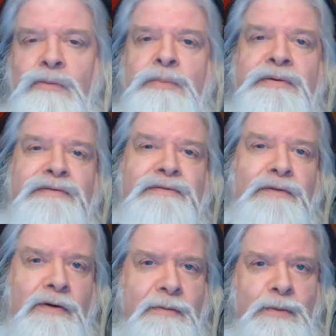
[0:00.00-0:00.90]
will be
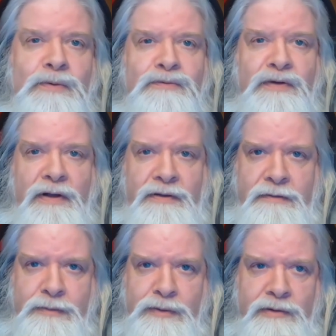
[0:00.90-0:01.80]
far more
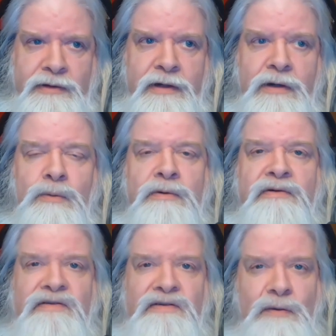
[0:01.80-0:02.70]
valuable when
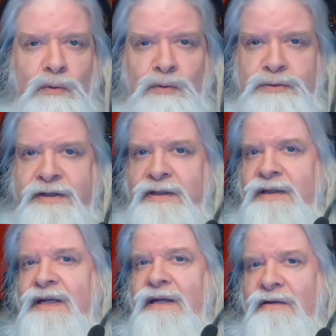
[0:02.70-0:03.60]
sold
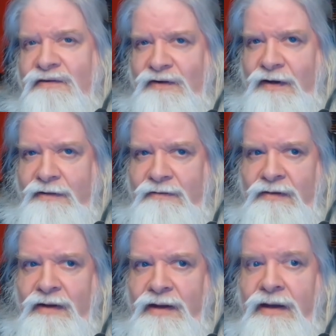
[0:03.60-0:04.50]
inside
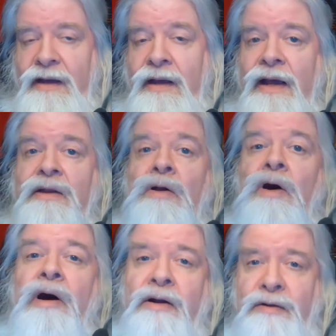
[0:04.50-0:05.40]
Thay, and
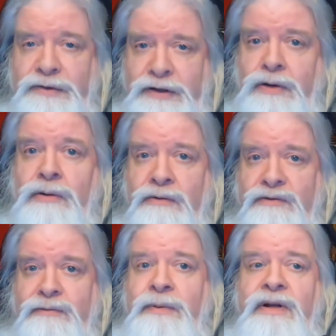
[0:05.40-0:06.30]
not on the
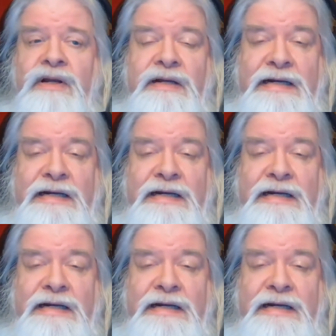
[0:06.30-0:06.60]
coast, but in